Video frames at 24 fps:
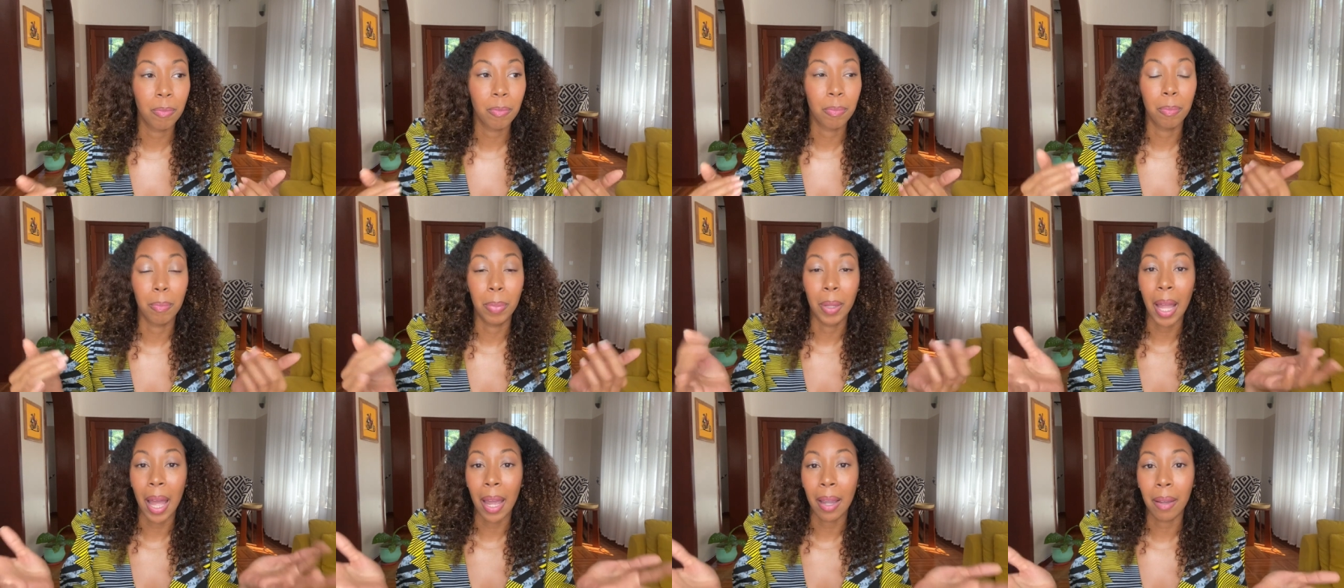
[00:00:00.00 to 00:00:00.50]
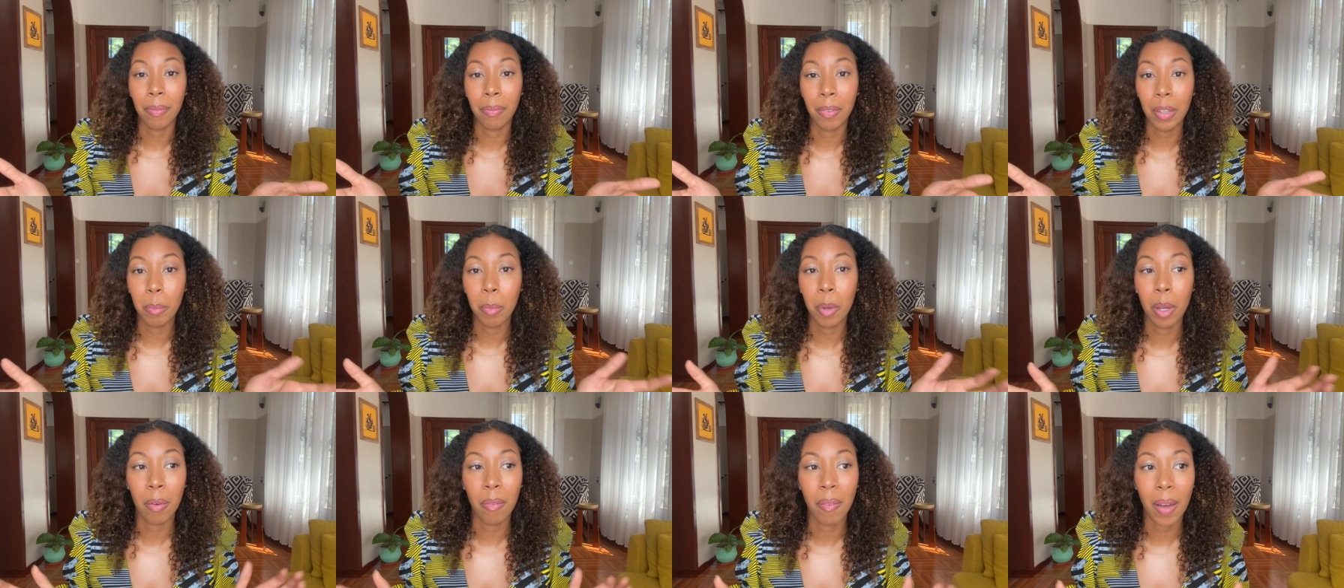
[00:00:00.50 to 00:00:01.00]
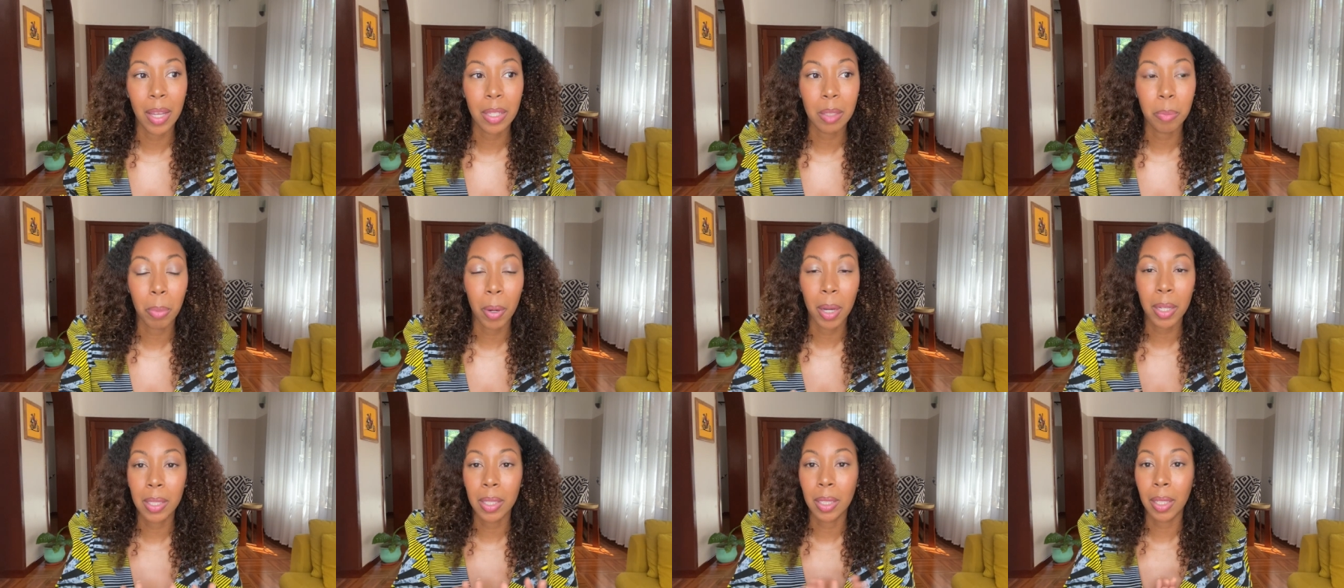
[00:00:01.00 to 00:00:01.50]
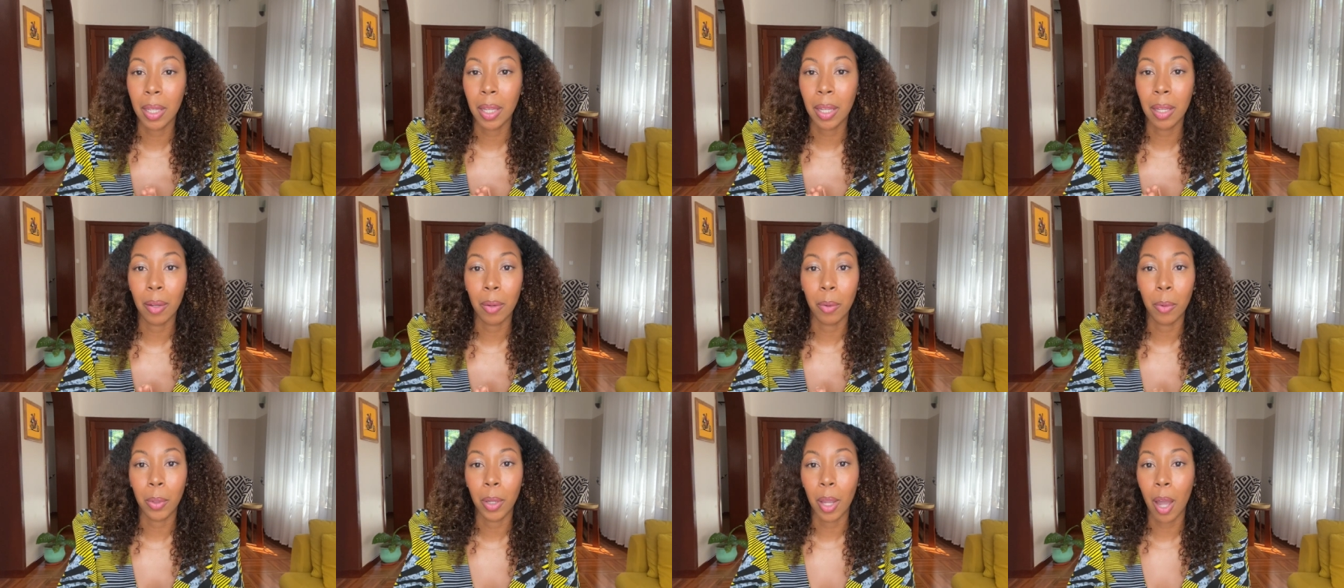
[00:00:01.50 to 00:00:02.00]
Black female vice president,
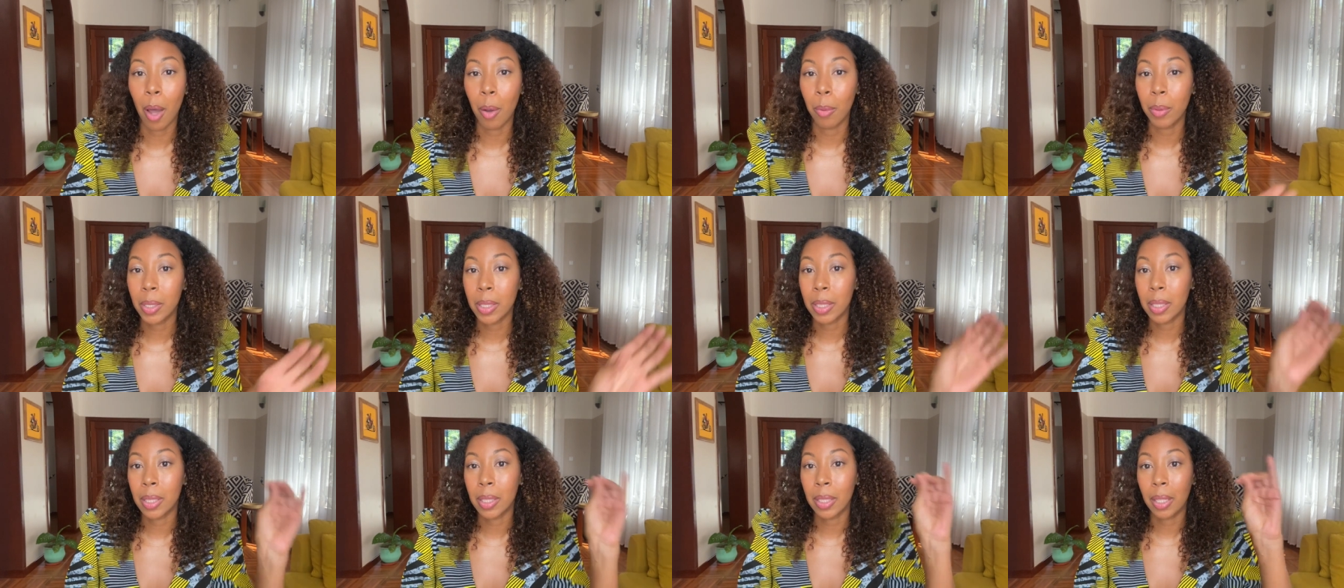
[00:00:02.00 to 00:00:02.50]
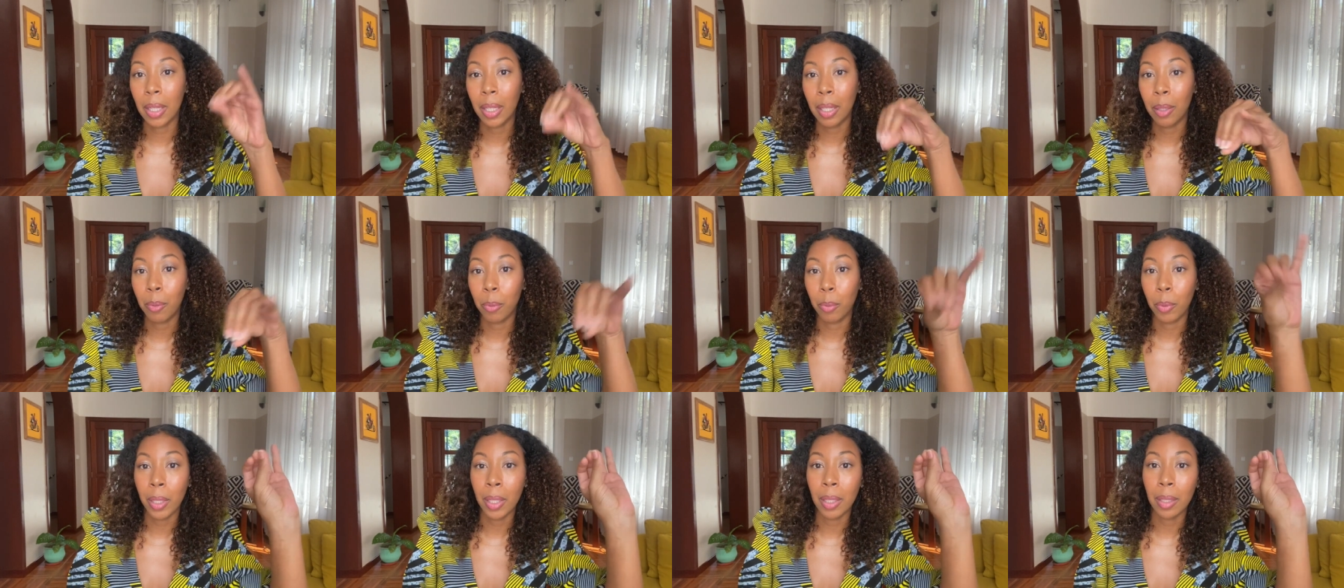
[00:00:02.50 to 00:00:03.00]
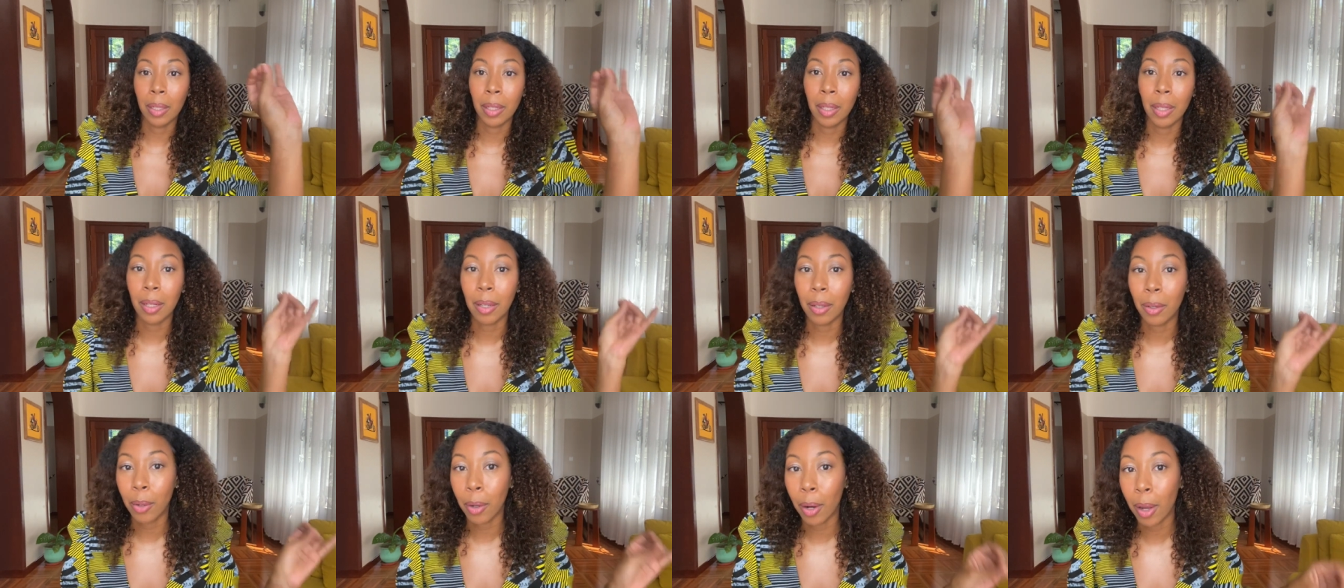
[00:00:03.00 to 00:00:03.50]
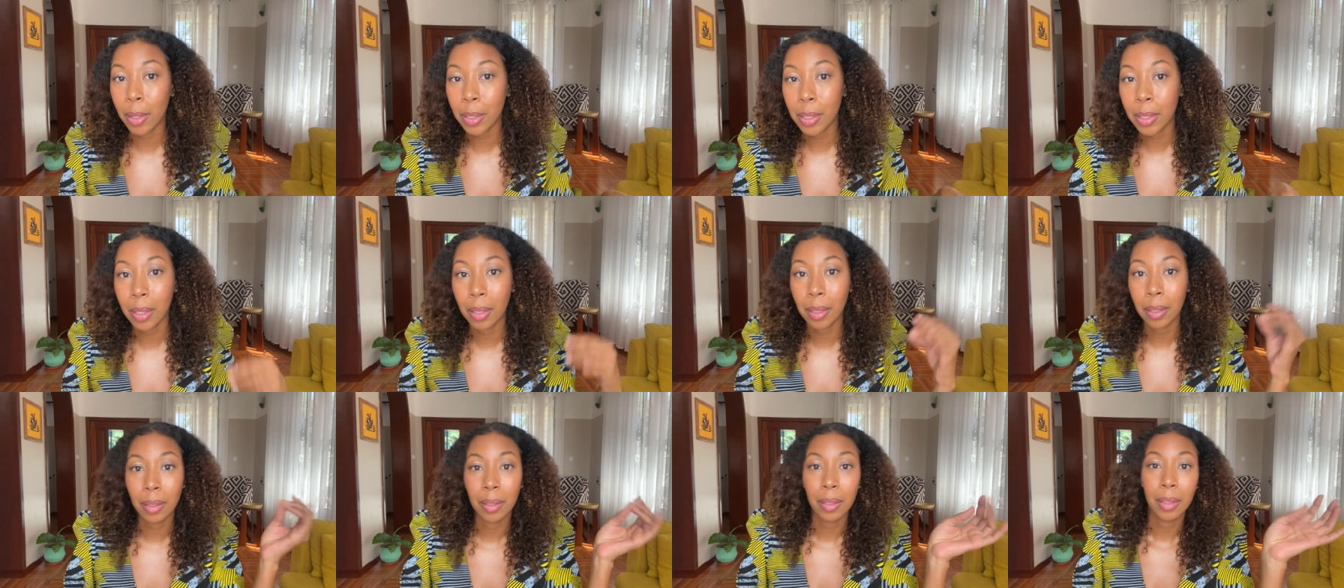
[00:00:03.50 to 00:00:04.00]
who y'all was skeet wheating it across
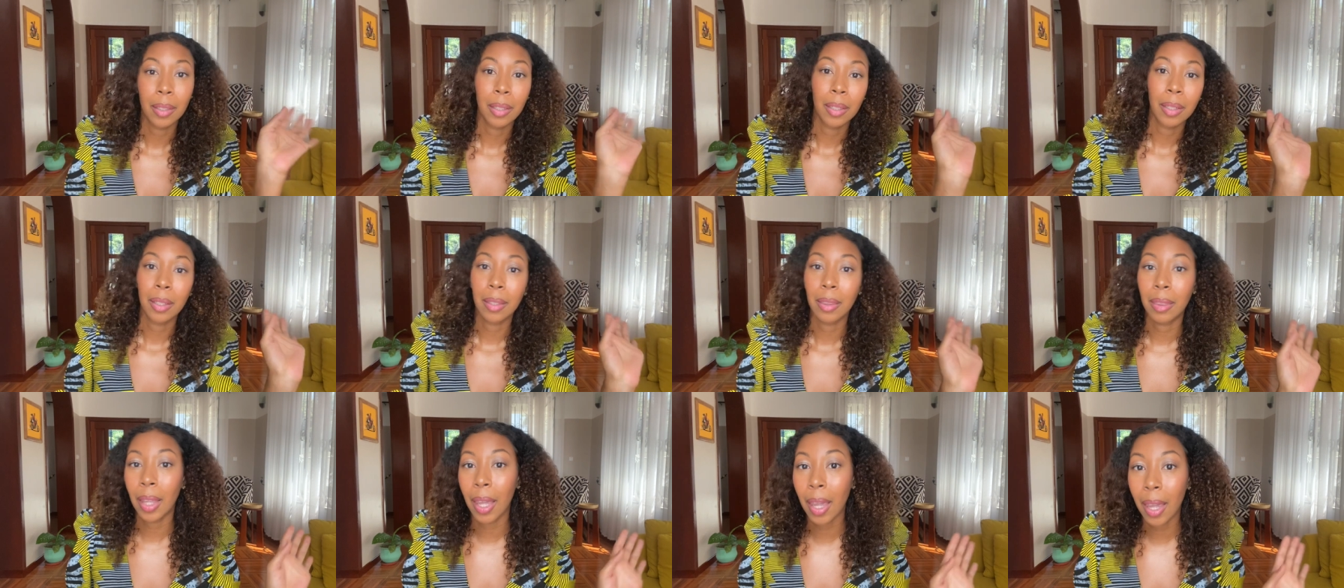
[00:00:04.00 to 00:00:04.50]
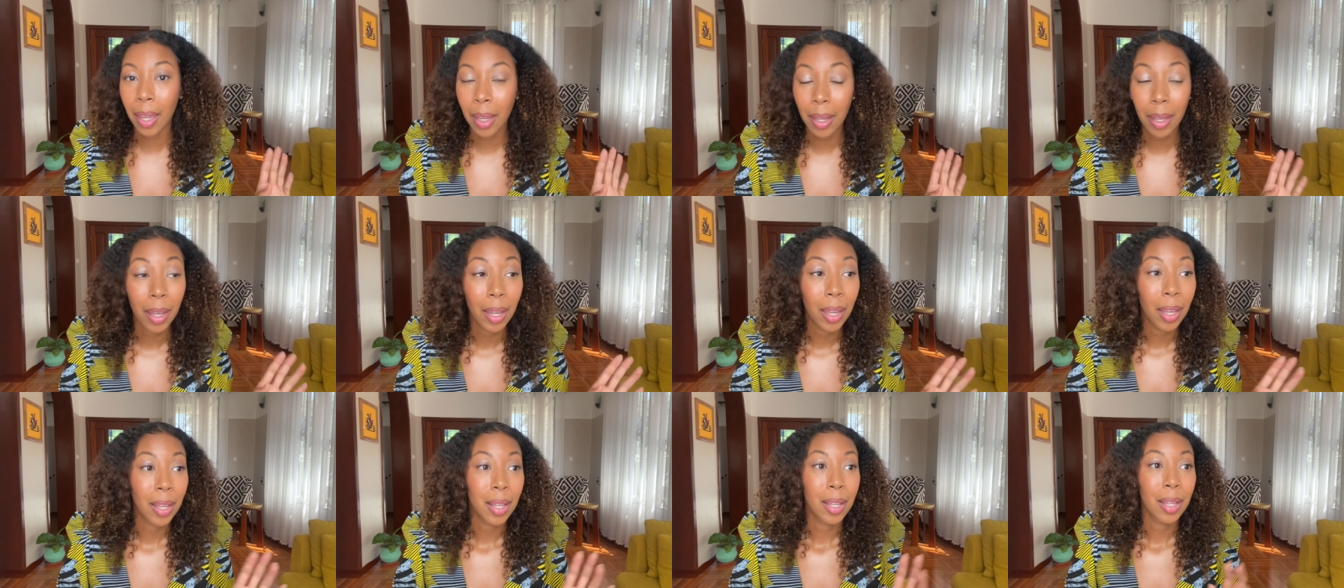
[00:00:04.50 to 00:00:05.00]
the thing,